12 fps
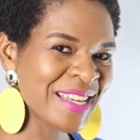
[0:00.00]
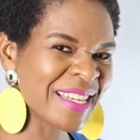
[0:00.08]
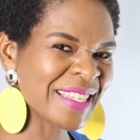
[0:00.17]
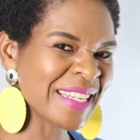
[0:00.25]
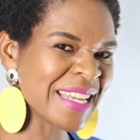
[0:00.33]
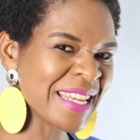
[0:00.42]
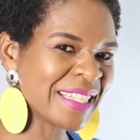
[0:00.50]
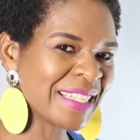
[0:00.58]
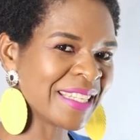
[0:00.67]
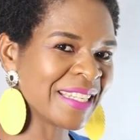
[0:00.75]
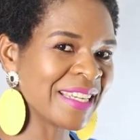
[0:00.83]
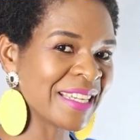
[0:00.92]
as
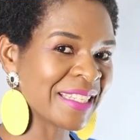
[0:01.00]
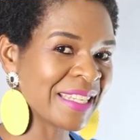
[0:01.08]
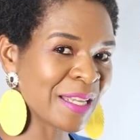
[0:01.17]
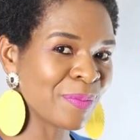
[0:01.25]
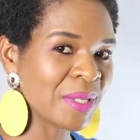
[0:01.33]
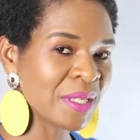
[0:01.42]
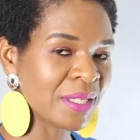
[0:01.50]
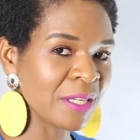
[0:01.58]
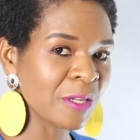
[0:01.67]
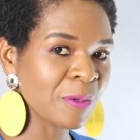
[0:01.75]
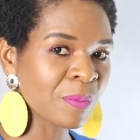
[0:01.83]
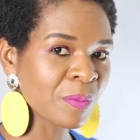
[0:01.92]
easy as ABC.